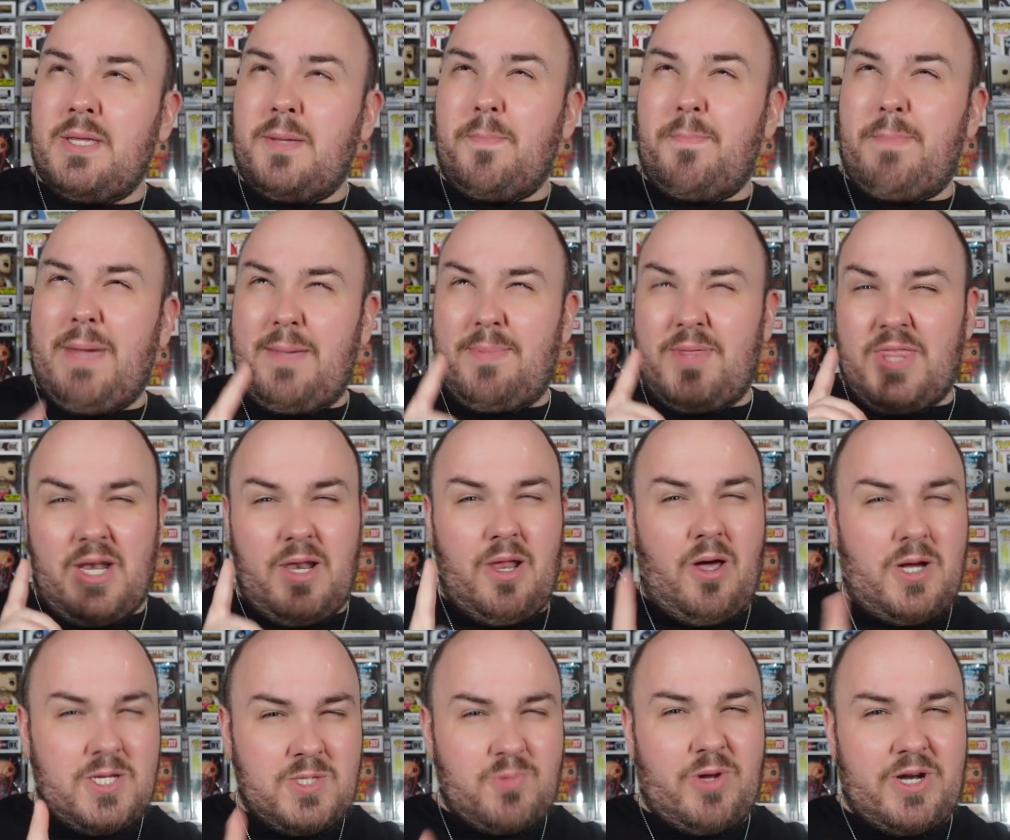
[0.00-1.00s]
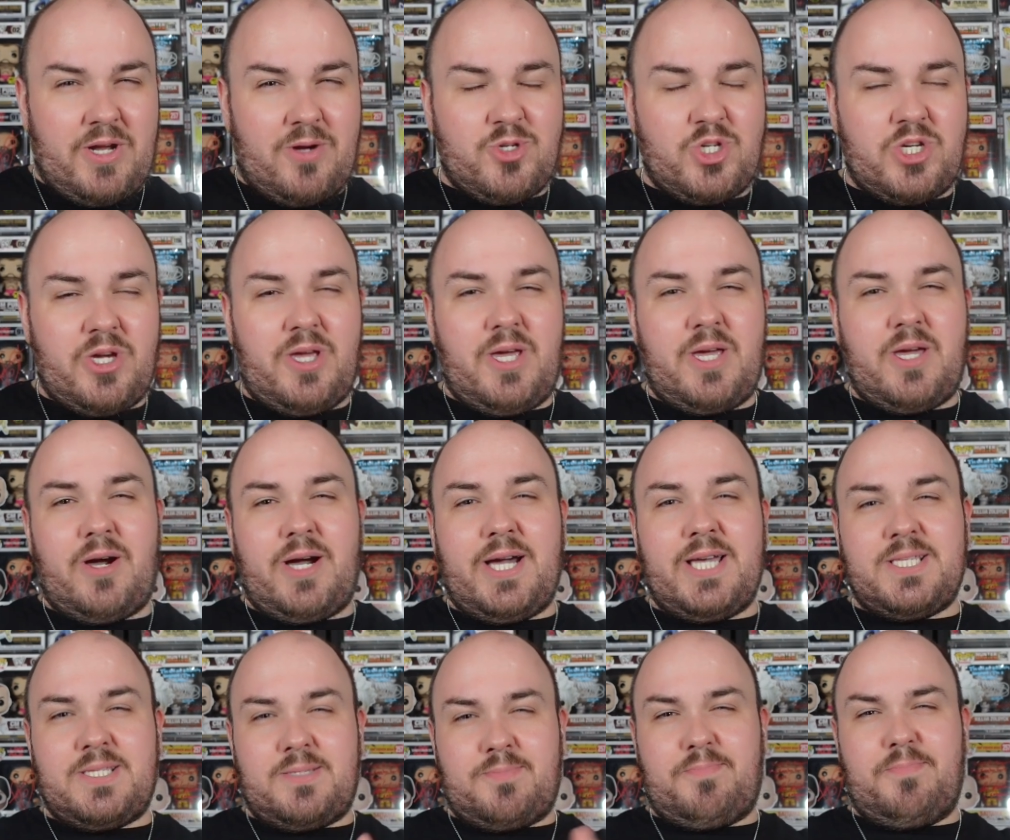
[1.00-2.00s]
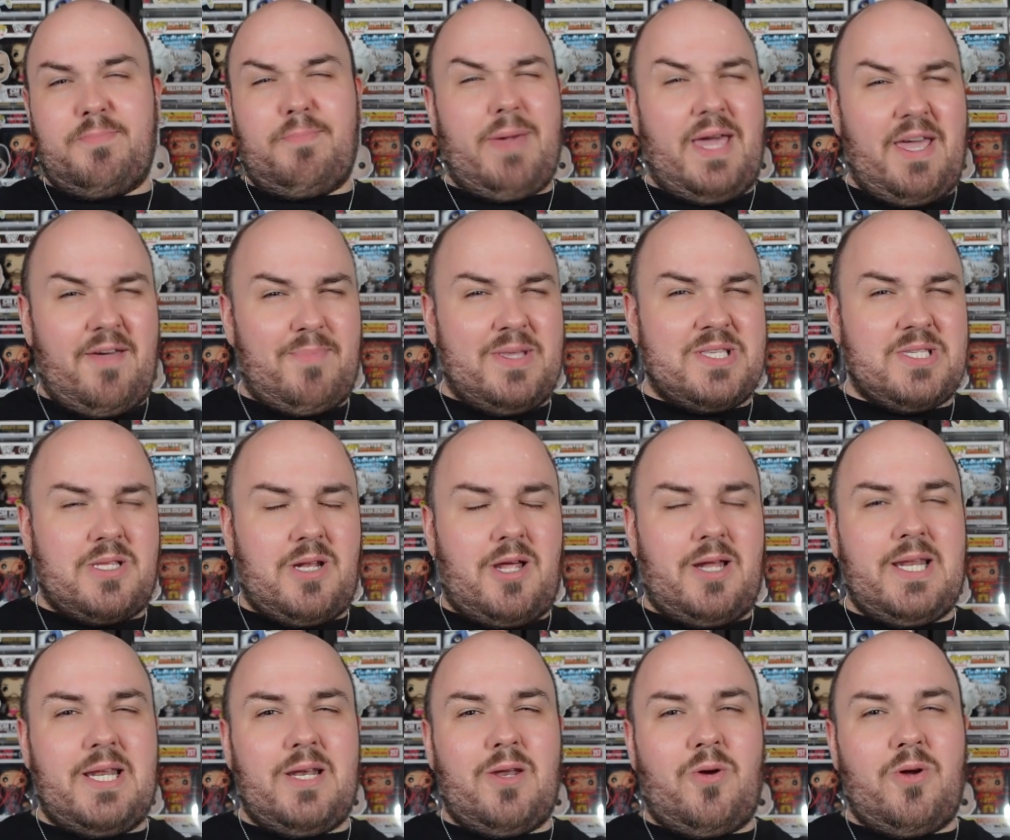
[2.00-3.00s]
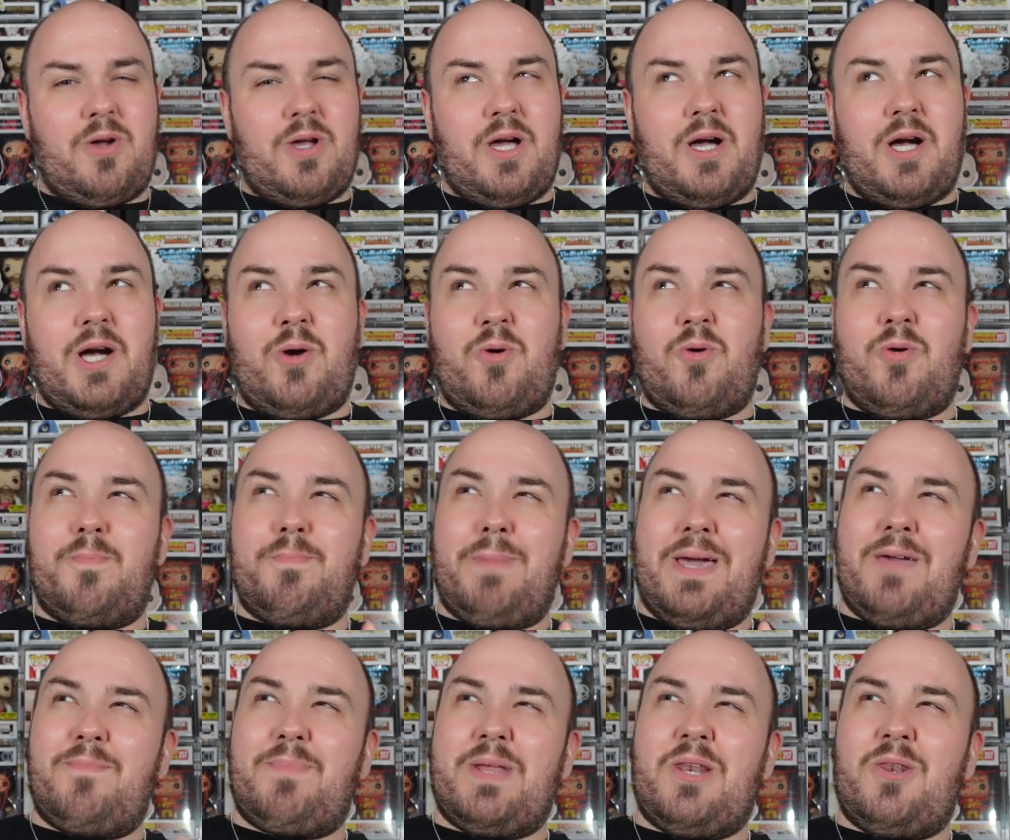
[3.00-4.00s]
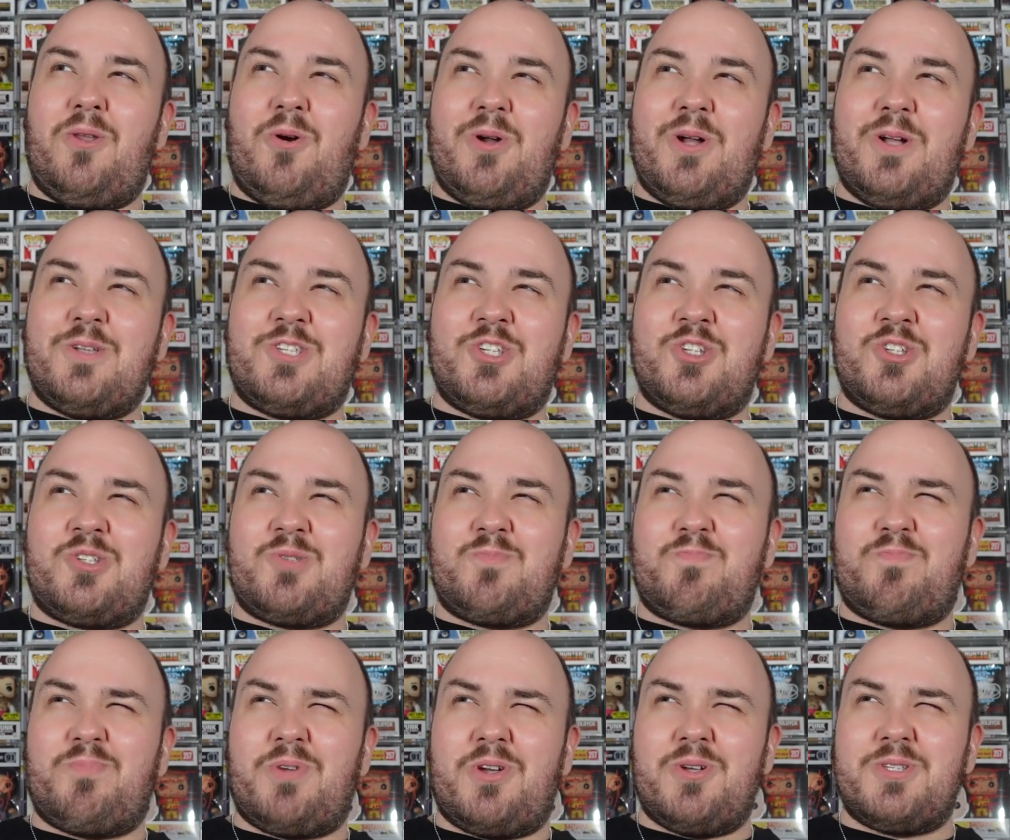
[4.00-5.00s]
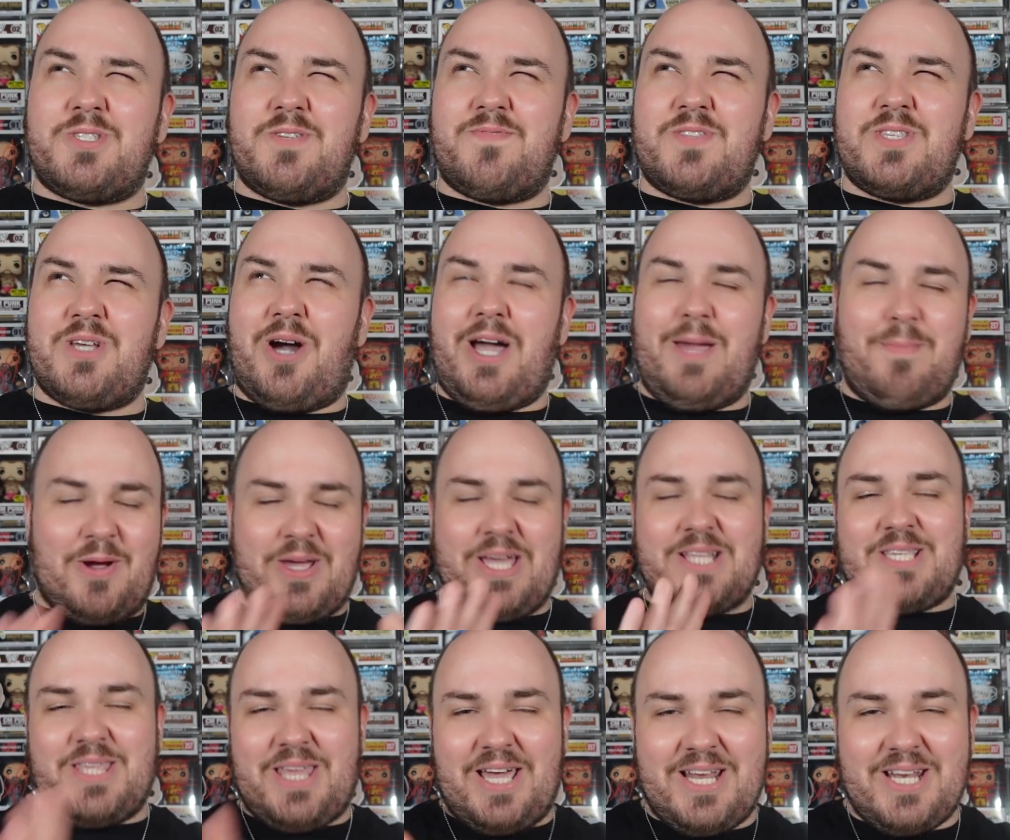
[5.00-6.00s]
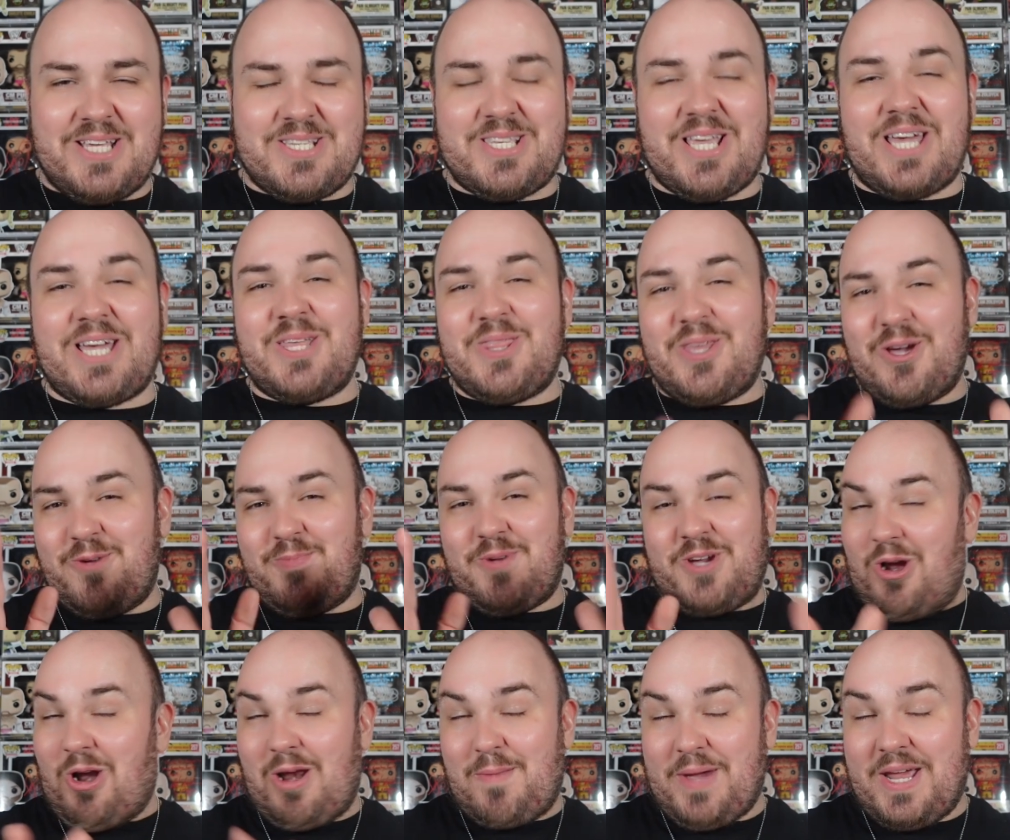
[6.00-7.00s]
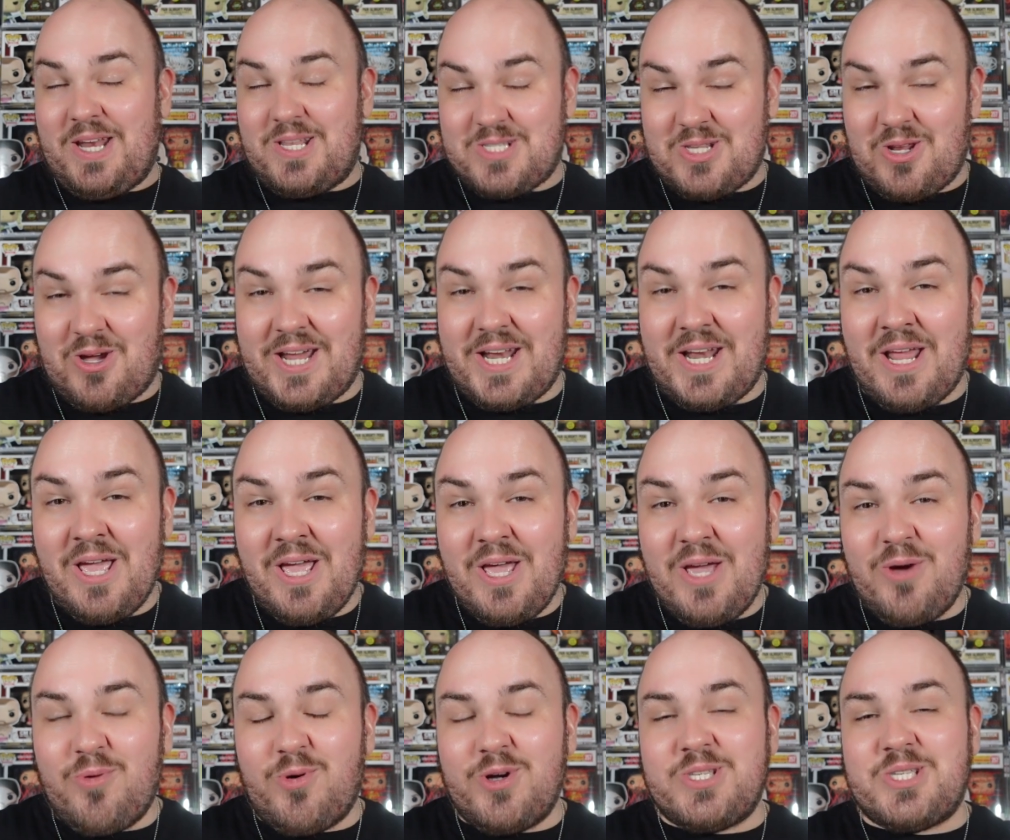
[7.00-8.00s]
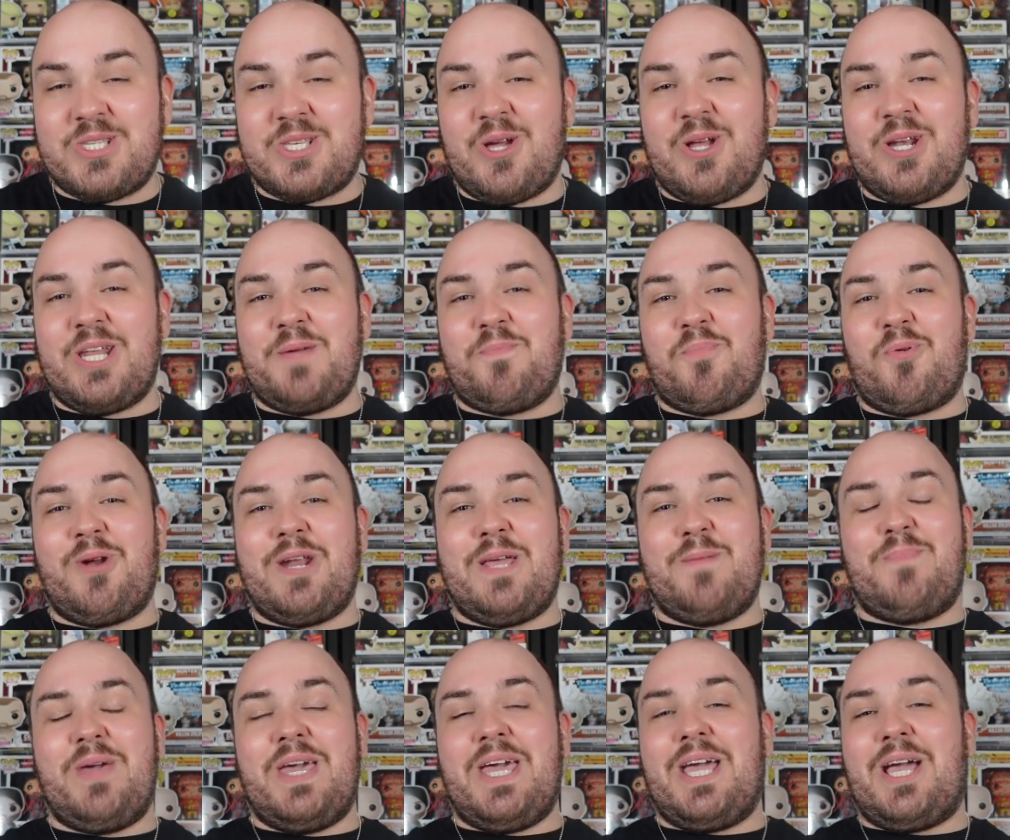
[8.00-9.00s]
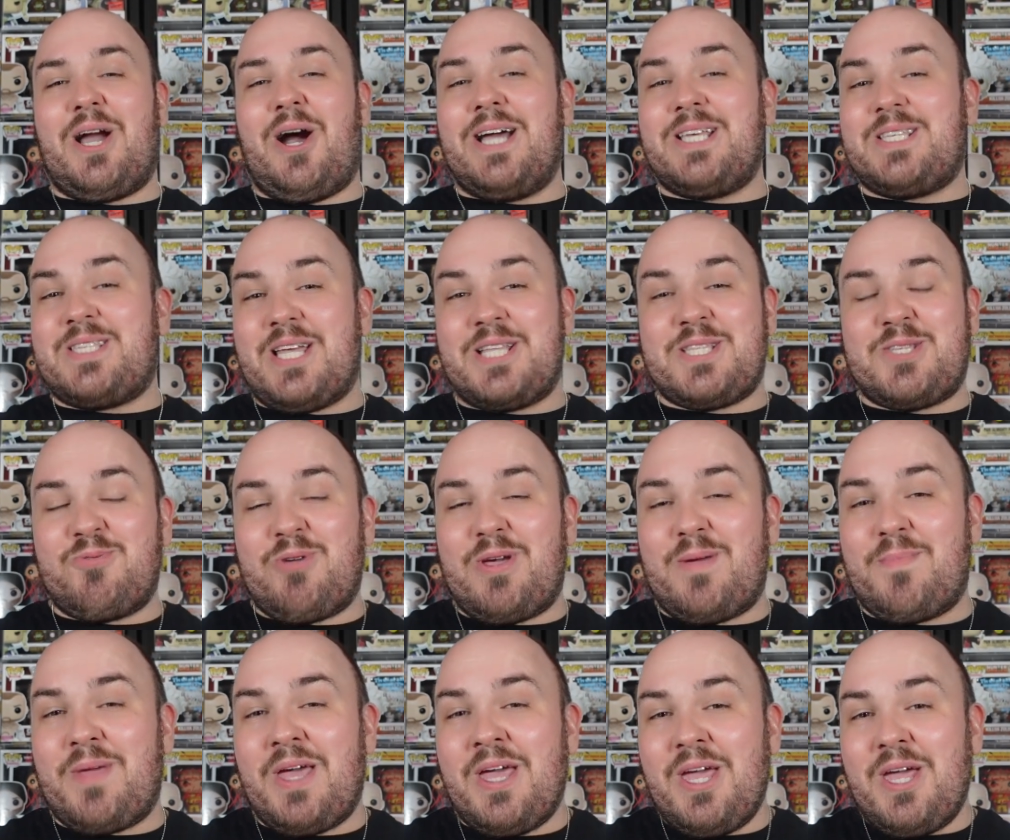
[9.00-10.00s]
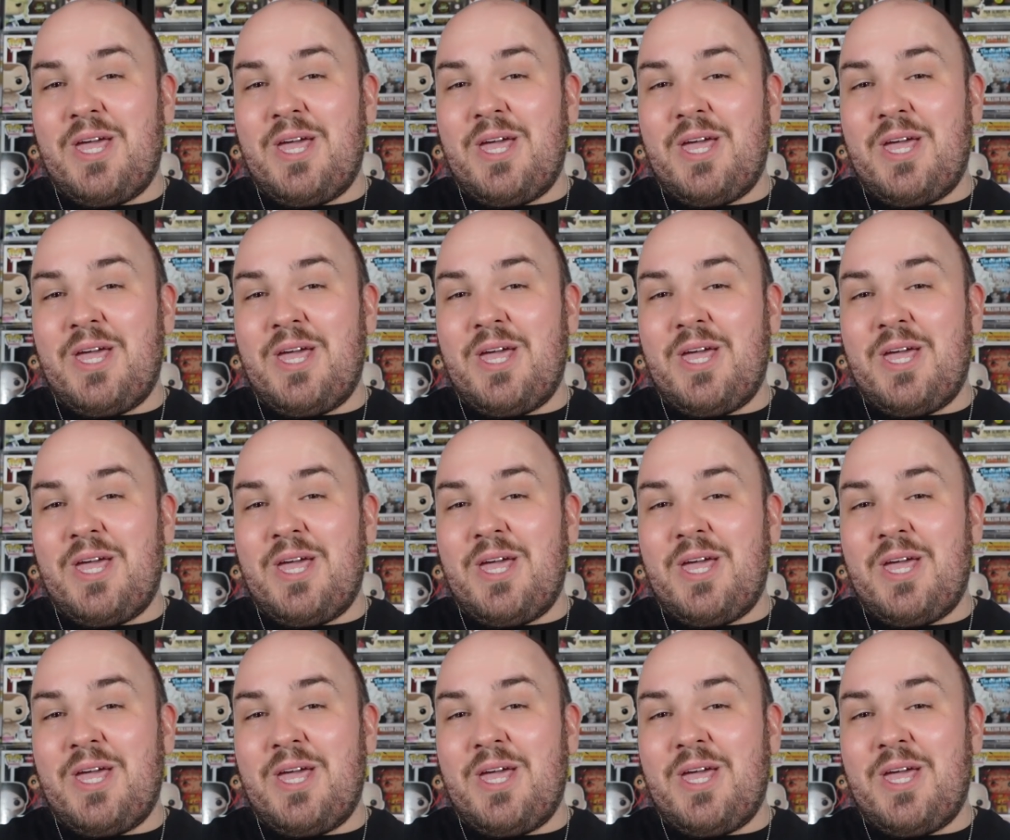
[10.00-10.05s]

maybe the last one I'll show you guys may have been slightly longer, or may have been longer just because of time. I'll get to that in a second though, but Corey Payton's line was certainly pretty big. I said to him